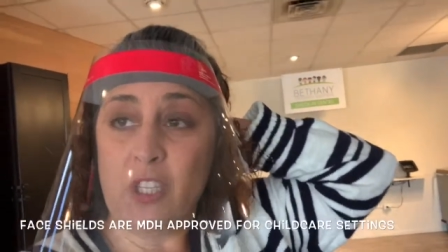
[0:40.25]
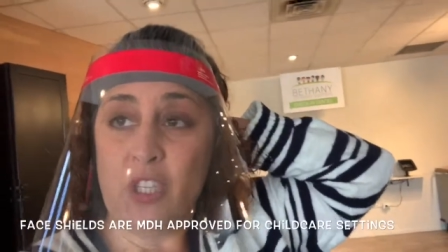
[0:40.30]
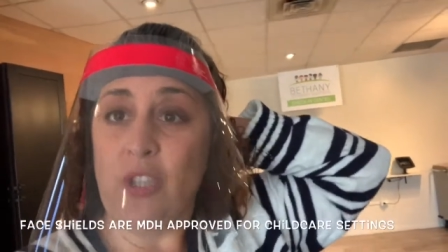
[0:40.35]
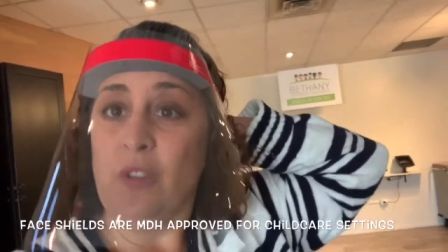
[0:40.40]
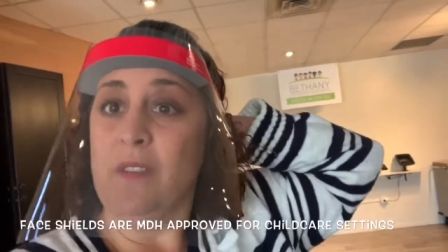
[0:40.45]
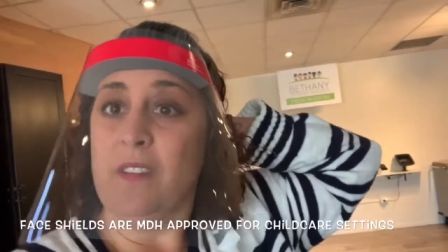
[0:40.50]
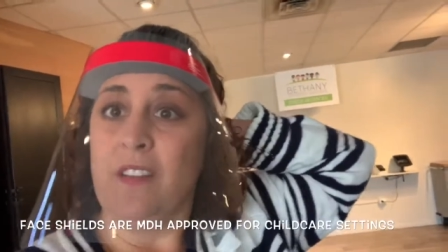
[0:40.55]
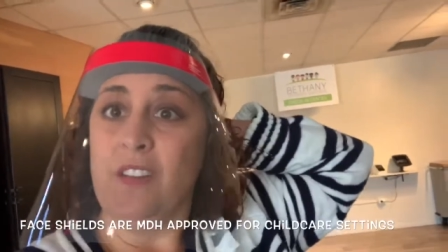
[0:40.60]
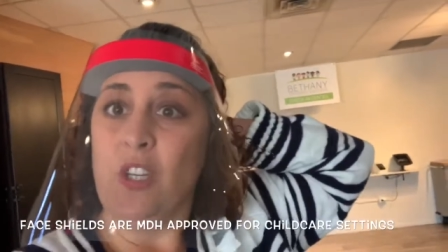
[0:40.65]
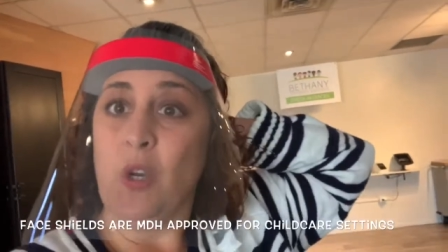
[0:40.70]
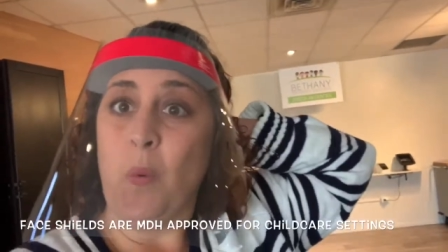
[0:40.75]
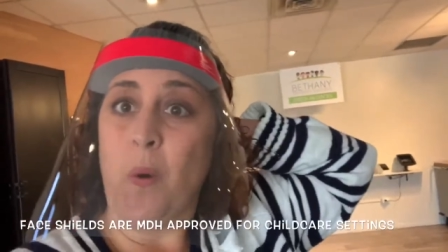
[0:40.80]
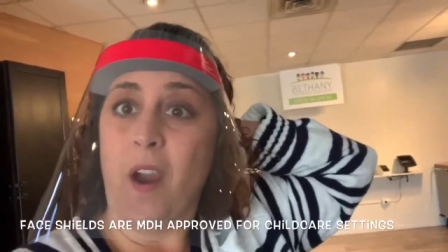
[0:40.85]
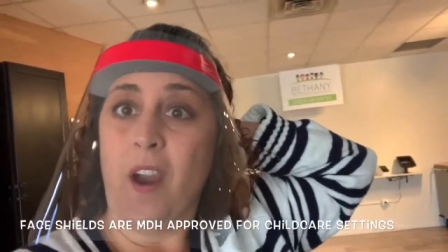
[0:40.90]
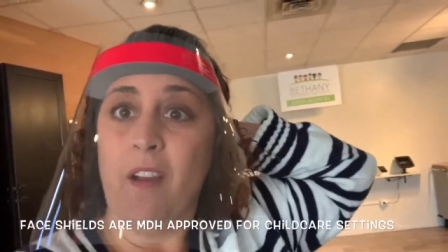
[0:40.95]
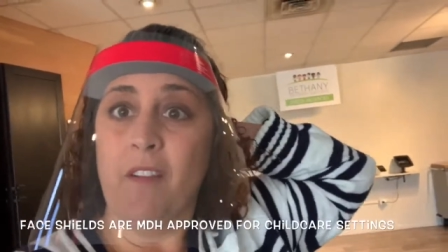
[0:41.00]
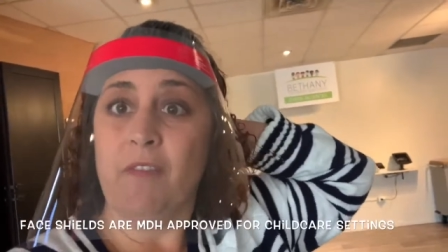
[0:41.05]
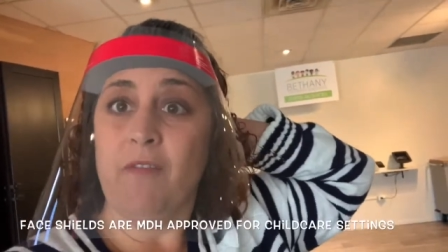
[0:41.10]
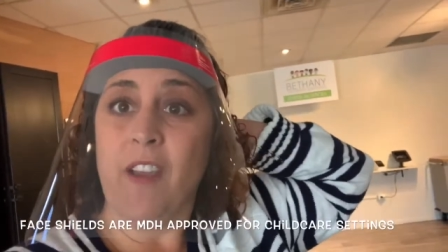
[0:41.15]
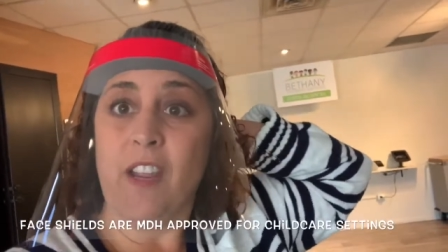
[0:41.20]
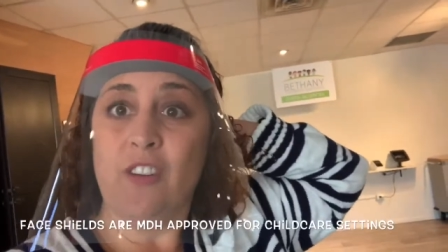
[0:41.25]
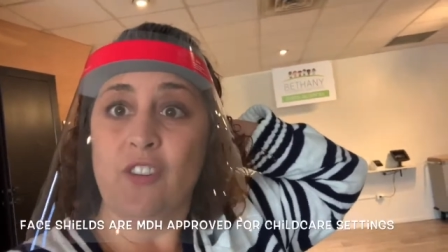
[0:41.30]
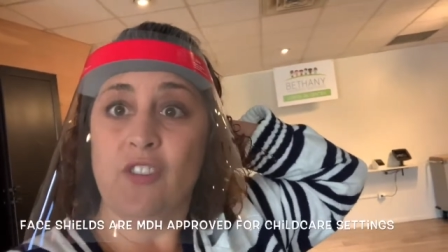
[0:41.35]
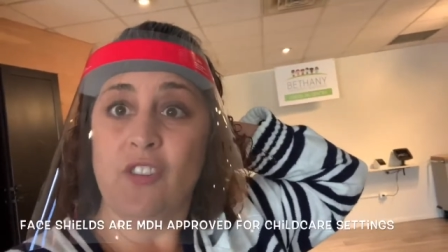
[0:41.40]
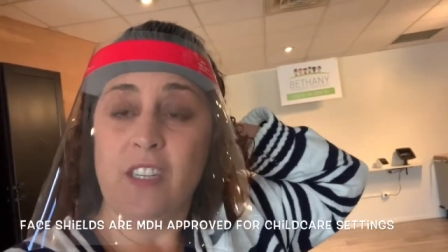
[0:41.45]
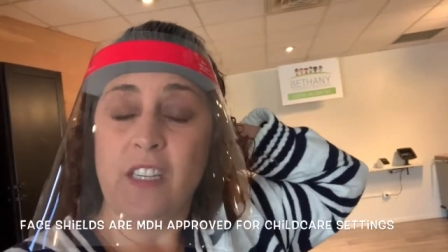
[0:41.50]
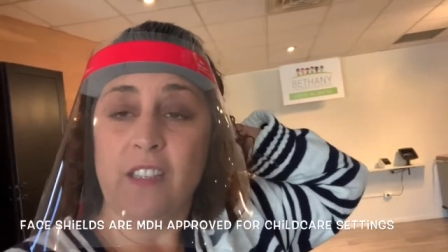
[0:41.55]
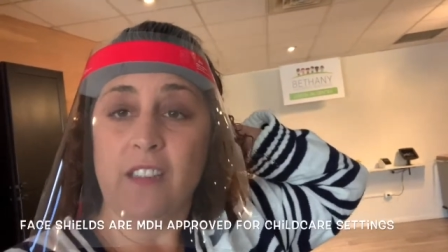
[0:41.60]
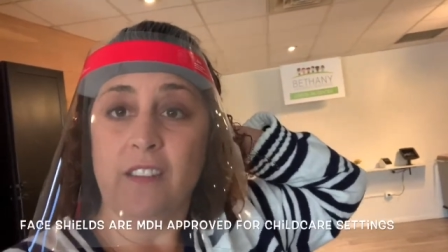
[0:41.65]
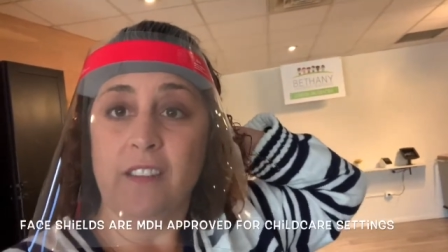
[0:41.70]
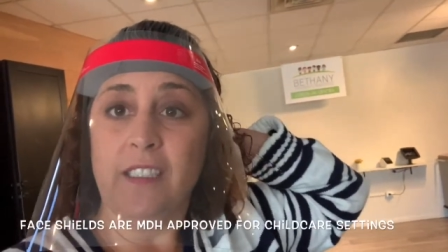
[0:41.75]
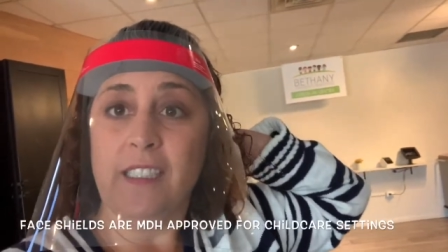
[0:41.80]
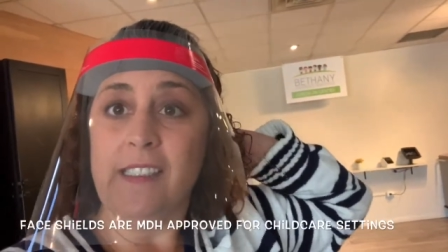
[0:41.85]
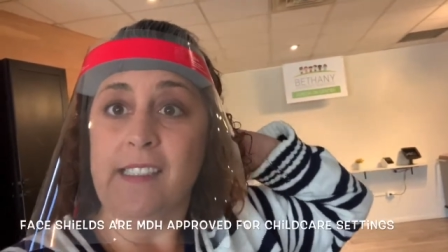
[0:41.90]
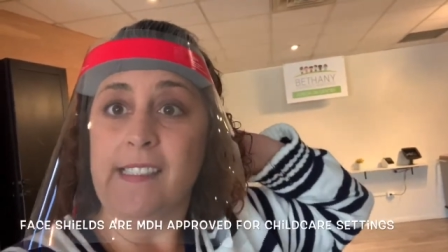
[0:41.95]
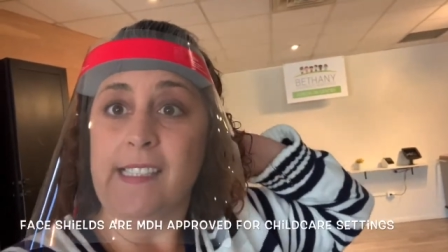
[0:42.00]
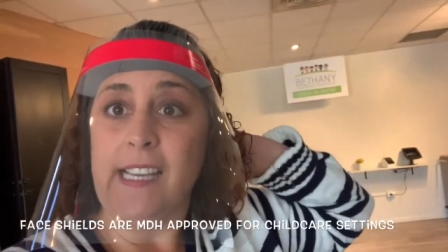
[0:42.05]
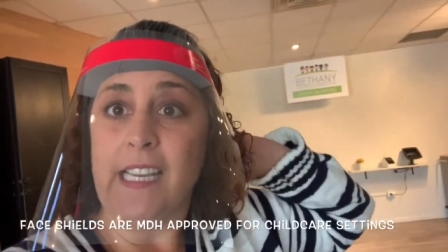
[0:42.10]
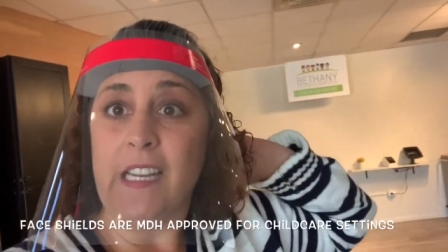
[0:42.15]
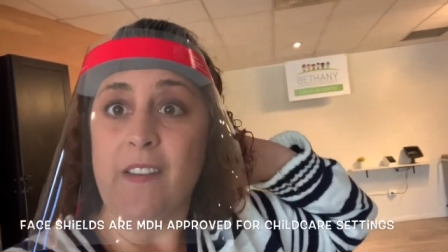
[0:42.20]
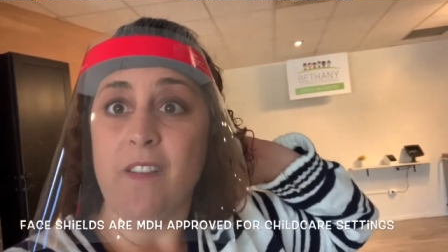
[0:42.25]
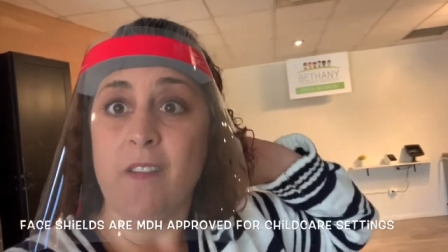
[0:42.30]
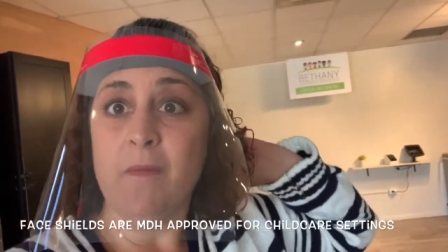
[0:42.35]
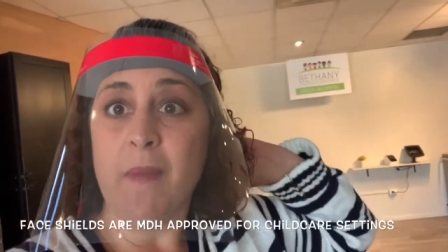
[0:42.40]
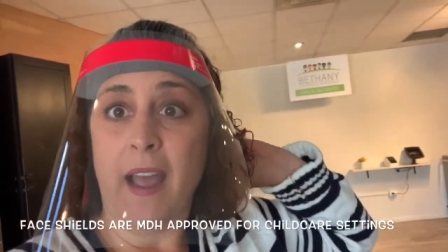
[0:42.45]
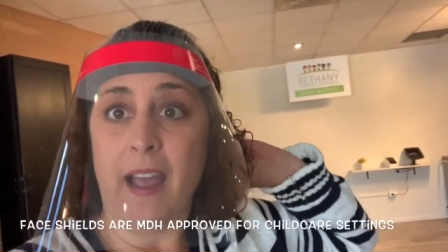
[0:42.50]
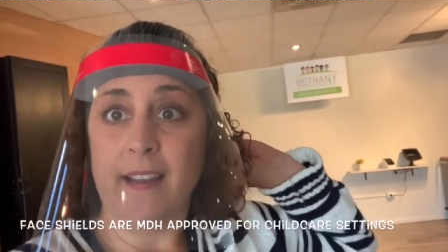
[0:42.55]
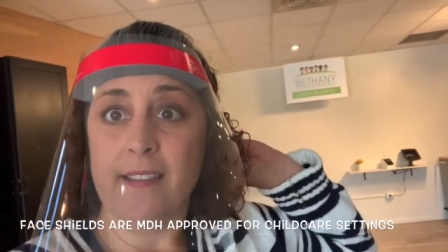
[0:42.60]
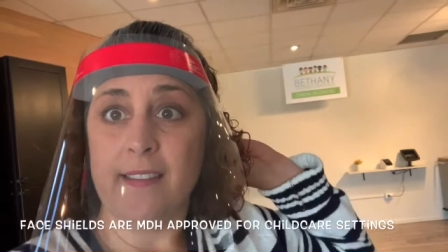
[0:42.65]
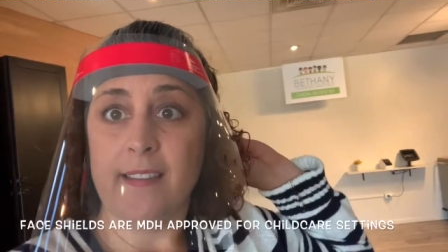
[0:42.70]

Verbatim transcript: choosing to wear a face shield instead of a mask,